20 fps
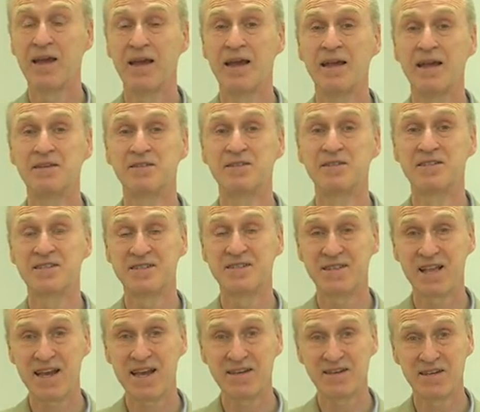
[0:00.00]
It's
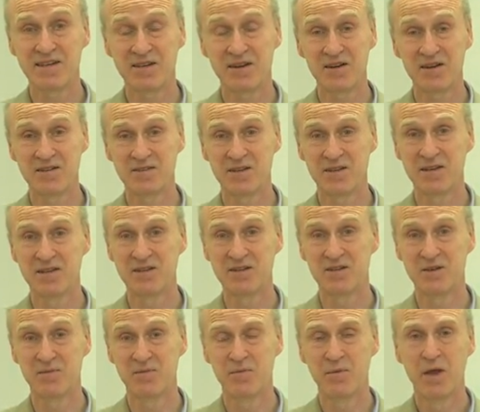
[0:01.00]

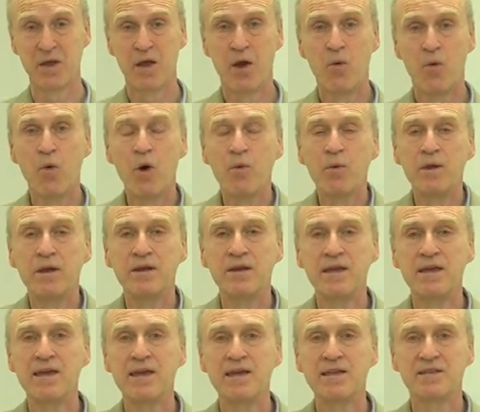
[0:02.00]
standardization. What we
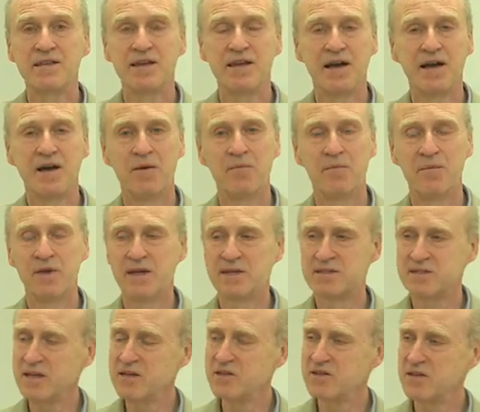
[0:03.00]
need
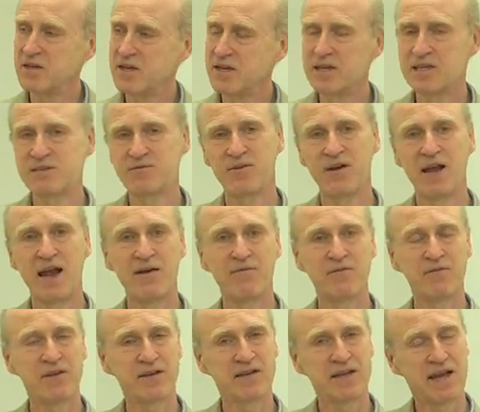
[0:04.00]
essentially is for
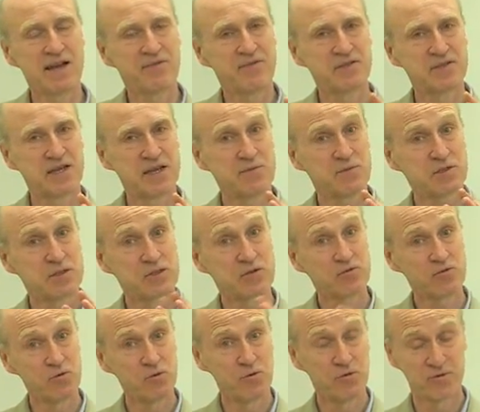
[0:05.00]
everything to have the same
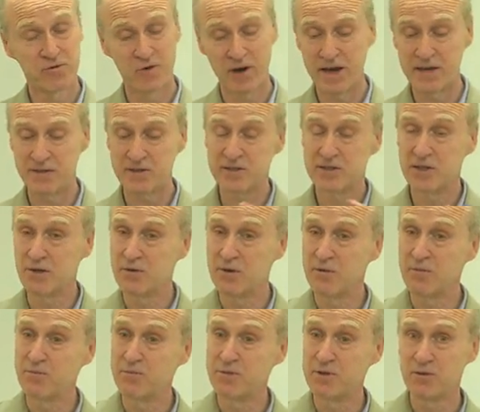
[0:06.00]
screw threads so
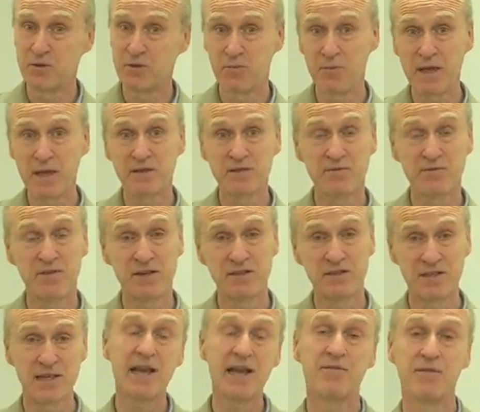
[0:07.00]
that the bits fit
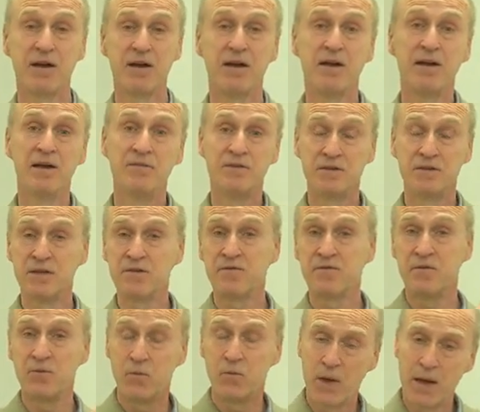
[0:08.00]
together. The
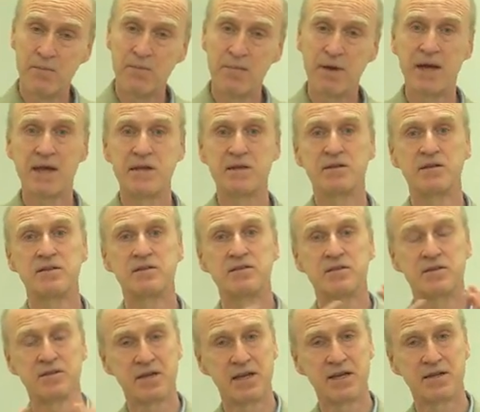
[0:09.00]
different web pages,
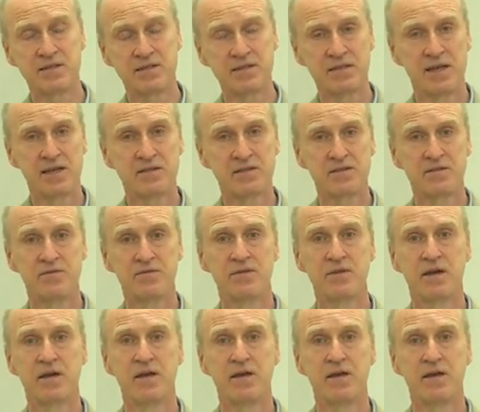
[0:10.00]
the data sets and